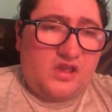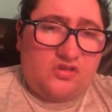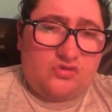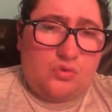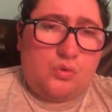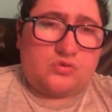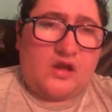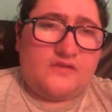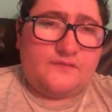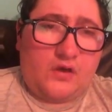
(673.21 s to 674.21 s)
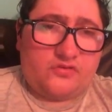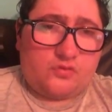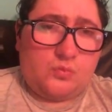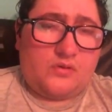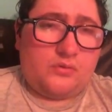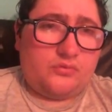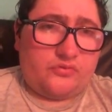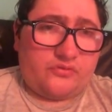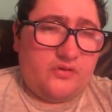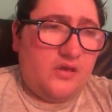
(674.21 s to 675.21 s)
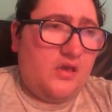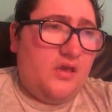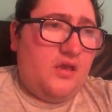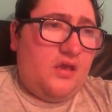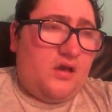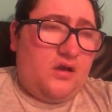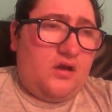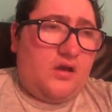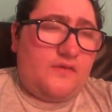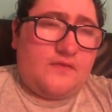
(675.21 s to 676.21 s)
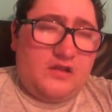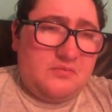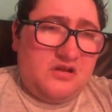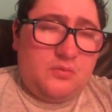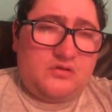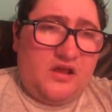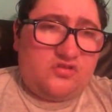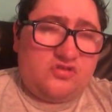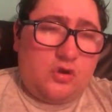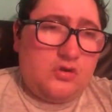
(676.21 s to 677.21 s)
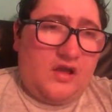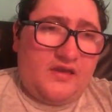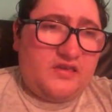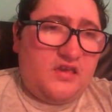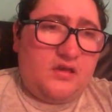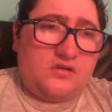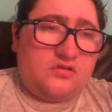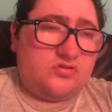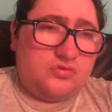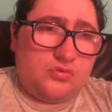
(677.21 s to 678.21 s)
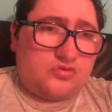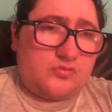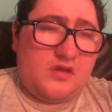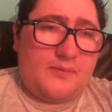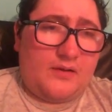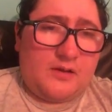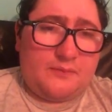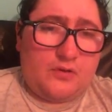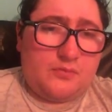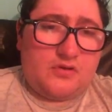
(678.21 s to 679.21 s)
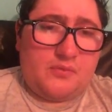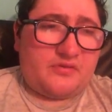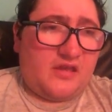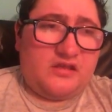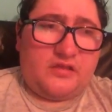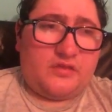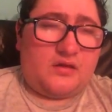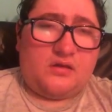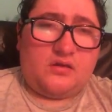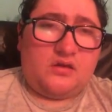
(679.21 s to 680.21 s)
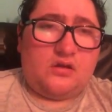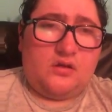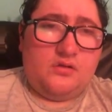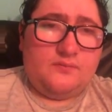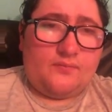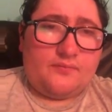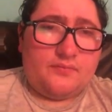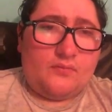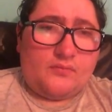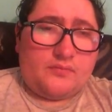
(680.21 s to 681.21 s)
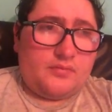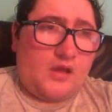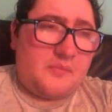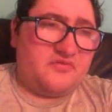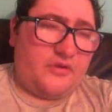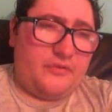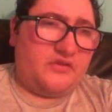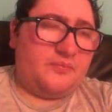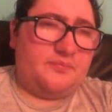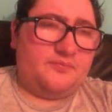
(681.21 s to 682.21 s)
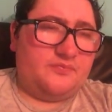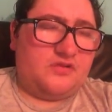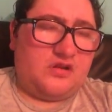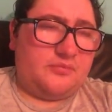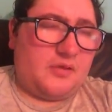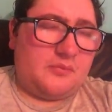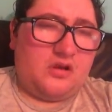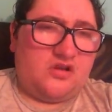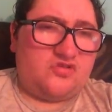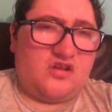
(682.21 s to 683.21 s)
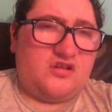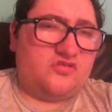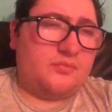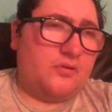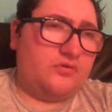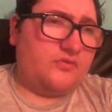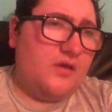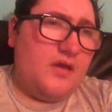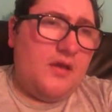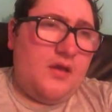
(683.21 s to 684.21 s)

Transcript: It is called Advice on Wheels. If anybody would like to go like it, talk to me about their problems, anything, you know. I'm sharing this. I'm gonna share this to both